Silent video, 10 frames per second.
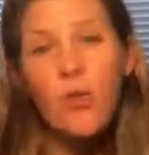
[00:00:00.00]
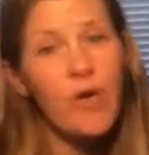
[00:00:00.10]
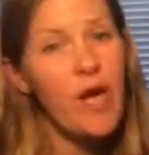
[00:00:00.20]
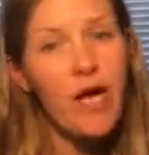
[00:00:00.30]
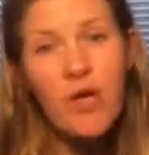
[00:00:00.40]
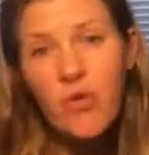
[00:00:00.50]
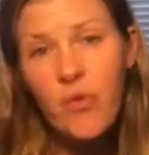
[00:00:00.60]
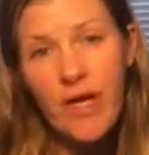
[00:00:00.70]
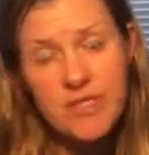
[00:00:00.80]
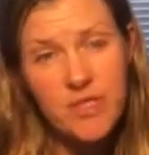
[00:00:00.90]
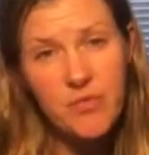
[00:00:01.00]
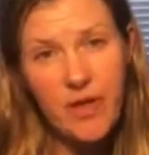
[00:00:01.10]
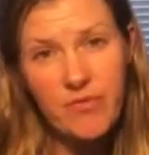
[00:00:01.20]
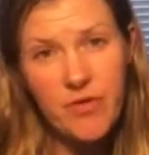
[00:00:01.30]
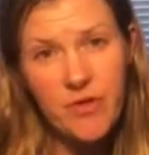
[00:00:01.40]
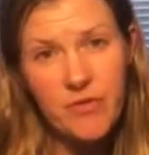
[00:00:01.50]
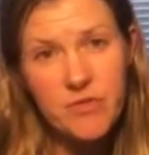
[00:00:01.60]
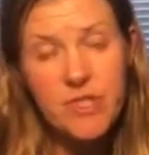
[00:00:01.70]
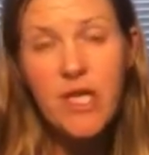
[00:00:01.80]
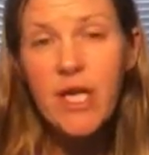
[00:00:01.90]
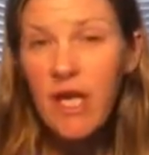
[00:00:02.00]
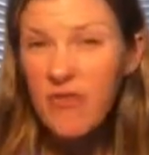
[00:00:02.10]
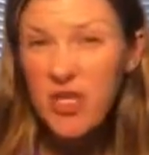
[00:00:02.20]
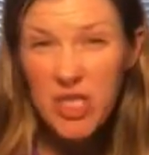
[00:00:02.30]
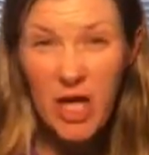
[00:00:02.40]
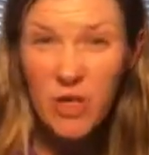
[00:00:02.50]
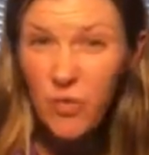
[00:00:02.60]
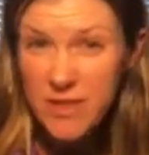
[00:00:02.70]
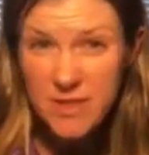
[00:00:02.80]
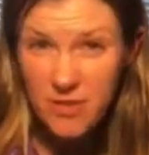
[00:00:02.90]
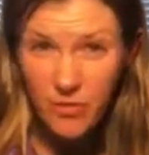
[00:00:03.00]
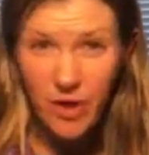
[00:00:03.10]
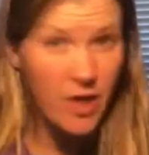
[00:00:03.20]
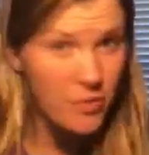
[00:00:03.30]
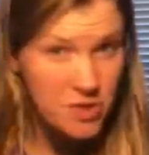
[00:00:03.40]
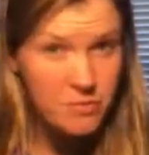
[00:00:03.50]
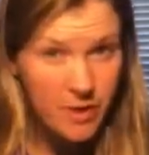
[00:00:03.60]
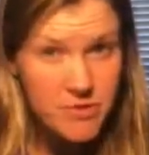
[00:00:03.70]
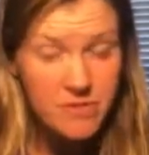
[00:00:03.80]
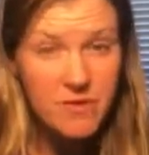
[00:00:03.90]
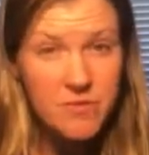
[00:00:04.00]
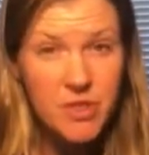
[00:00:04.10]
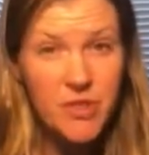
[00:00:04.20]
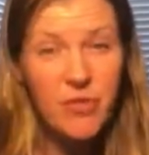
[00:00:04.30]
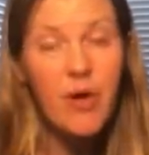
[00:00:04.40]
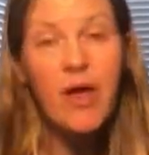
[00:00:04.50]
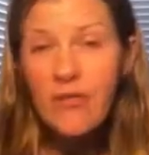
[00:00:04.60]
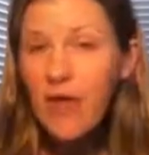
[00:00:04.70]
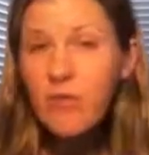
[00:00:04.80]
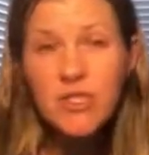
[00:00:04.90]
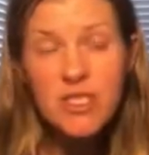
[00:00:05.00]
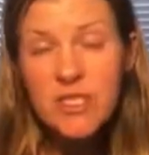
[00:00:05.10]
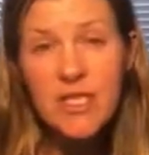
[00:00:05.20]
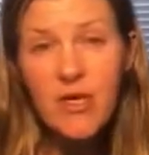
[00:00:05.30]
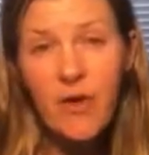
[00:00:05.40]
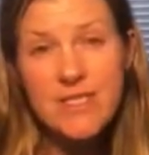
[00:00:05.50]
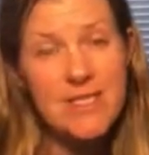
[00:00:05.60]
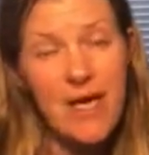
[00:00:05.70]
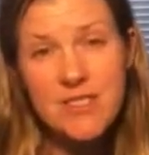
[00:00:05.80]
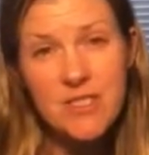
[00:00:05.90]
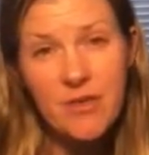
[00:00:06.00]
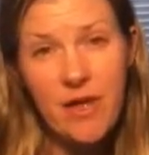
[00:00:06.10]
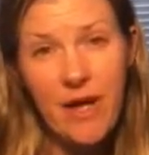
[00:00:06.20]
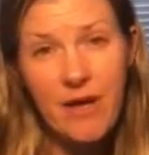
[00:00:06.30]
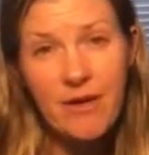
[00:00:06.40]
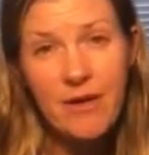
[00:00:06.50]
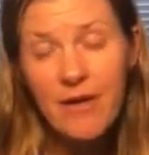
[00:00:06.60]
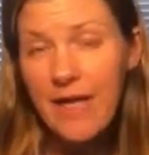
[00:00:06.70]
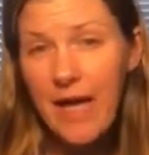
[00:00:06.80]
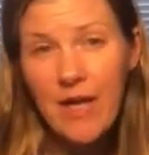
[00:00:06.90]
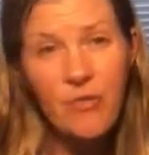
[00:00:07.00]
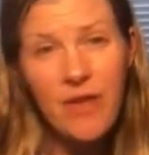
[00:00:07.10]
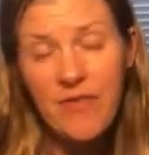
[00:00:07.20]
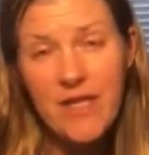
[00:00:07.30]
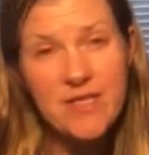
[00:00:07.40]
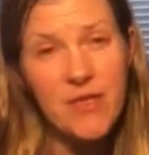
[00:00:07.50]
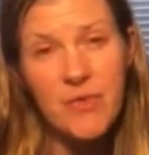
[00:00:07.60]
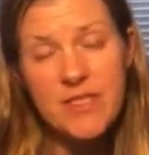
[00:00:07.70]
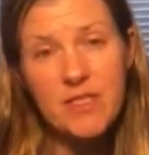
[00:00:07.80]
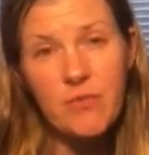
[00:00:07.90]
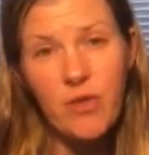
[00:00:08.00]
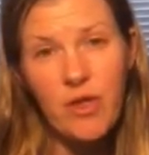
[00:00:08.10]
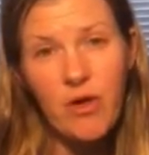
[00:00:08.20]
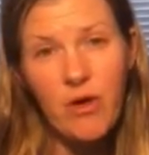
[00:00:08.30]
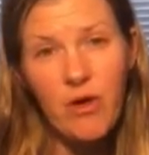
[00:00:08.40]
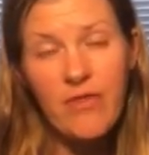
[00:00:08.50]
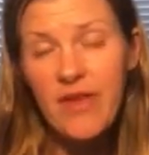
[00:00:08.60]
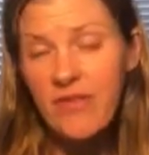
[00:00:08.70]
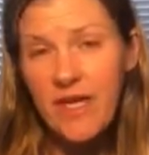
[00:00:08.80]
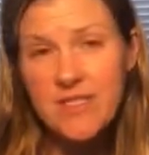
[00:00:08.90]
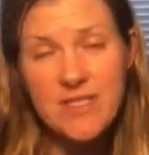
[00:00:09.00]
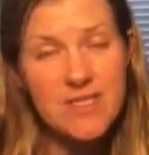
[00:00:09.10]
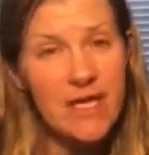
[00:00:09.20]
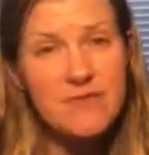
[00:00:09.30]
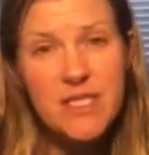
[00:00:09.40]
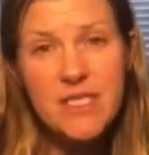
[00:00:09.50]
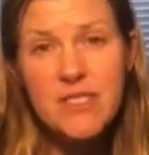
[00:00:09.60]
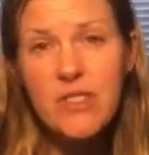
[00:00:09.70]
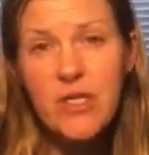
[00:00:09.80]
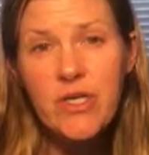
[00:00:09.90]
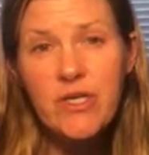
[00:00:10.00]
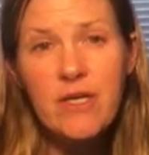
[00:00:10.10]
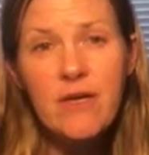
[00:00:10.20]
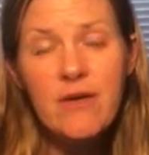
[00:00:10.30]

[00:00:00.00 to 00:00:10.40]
We're not going to run to the refuge. If your child wants to run, which most of them do, they will just need to go outside to do that. And I don't think that's unreasonable at all. I think that's a safety concern.